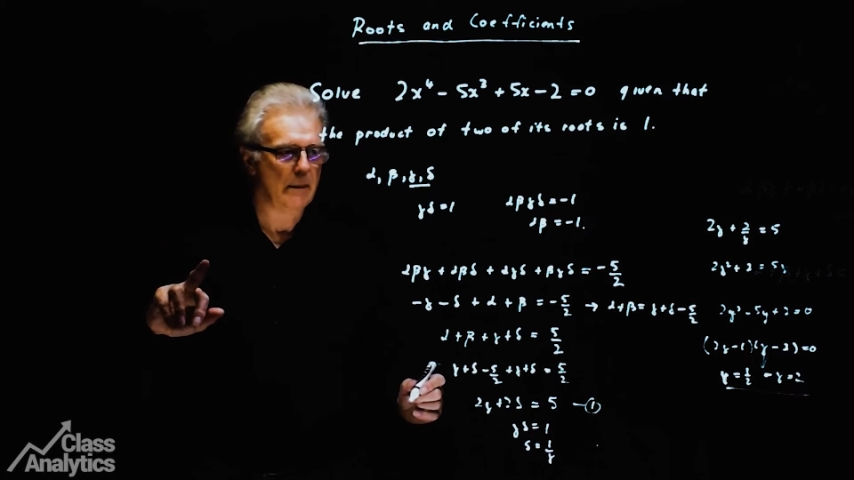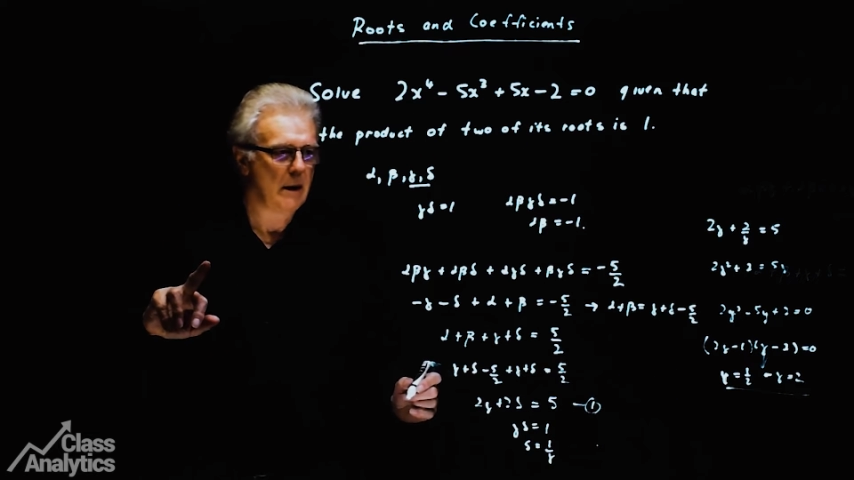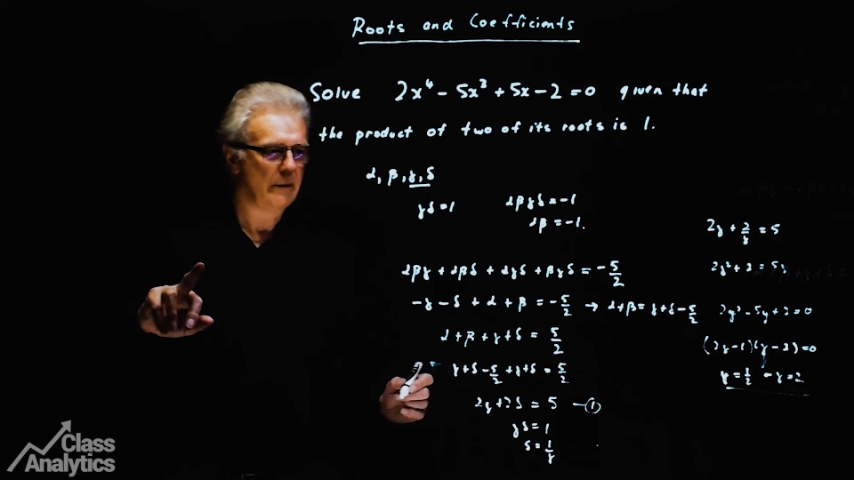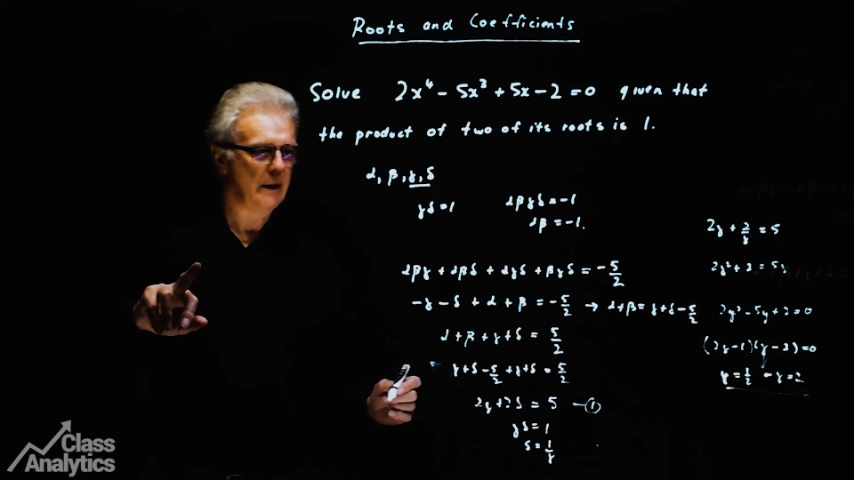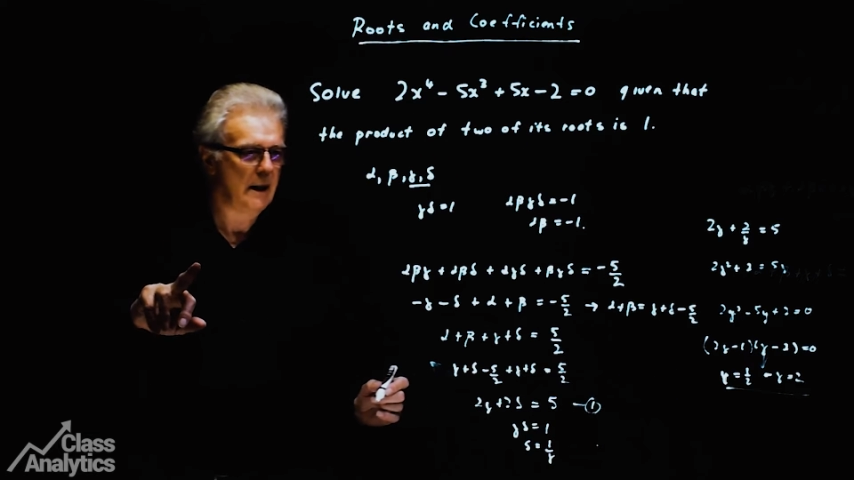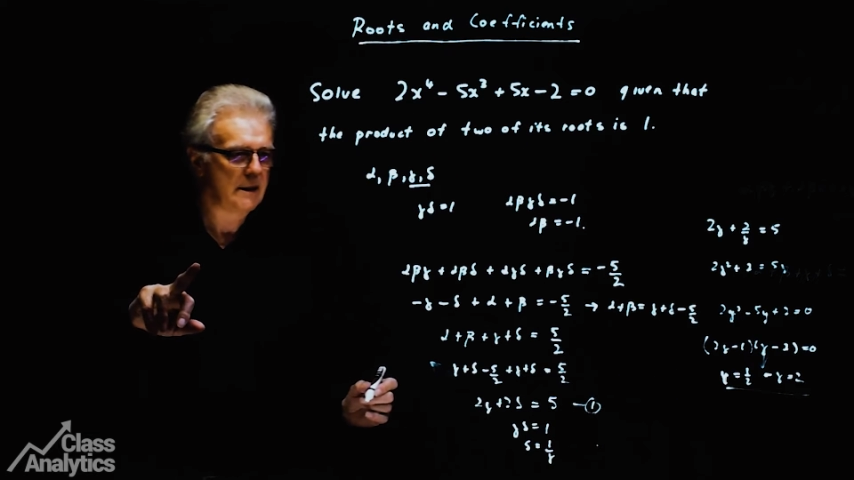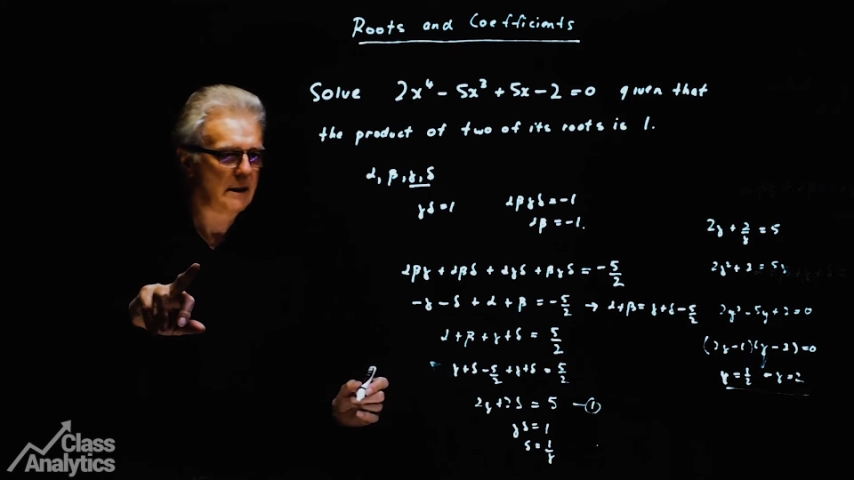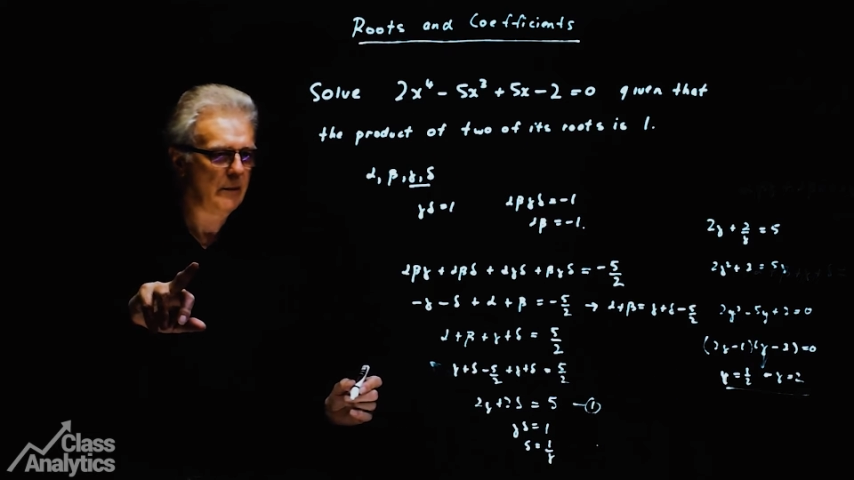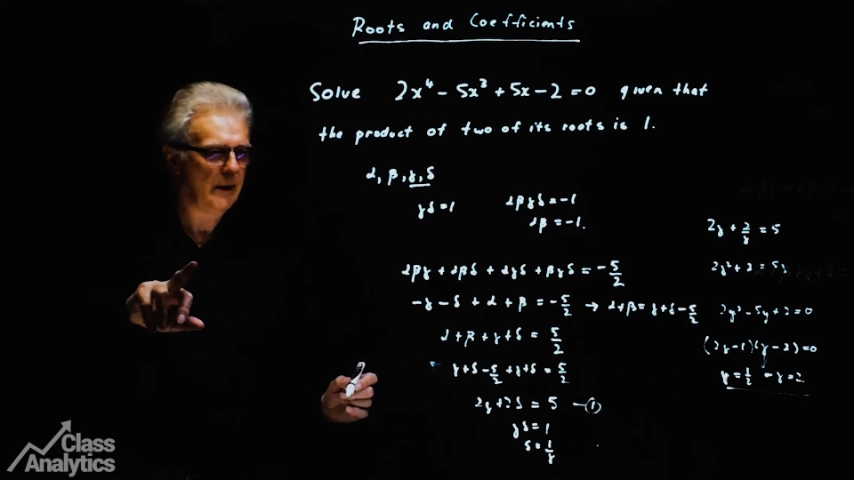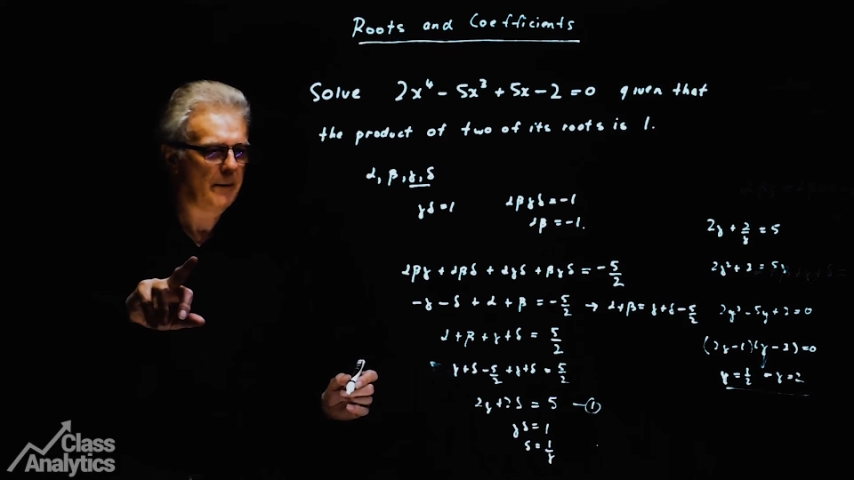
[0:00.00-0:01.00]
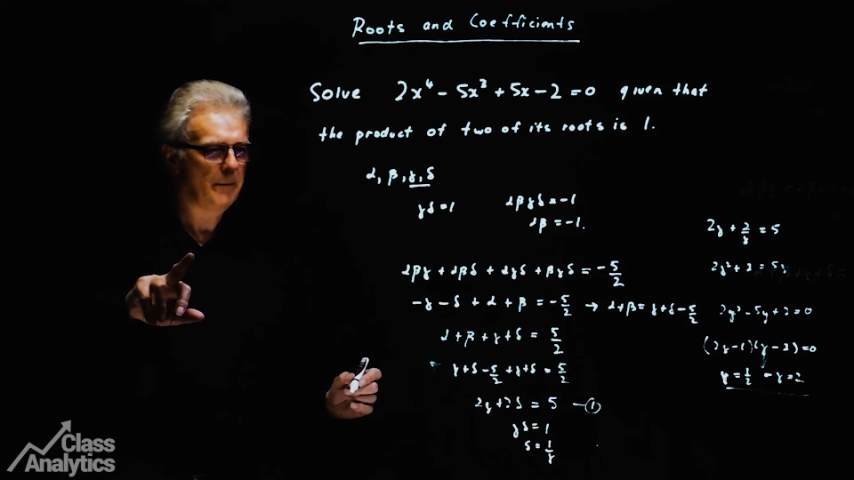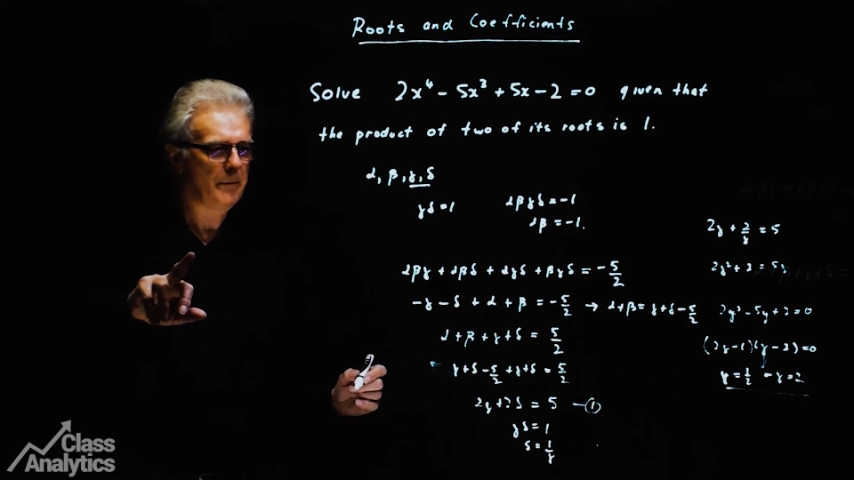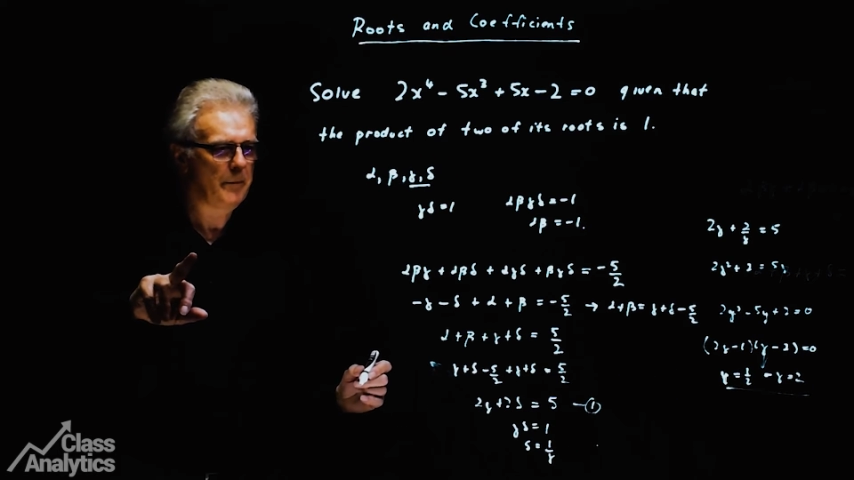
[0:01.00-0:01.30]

come over here somewhere.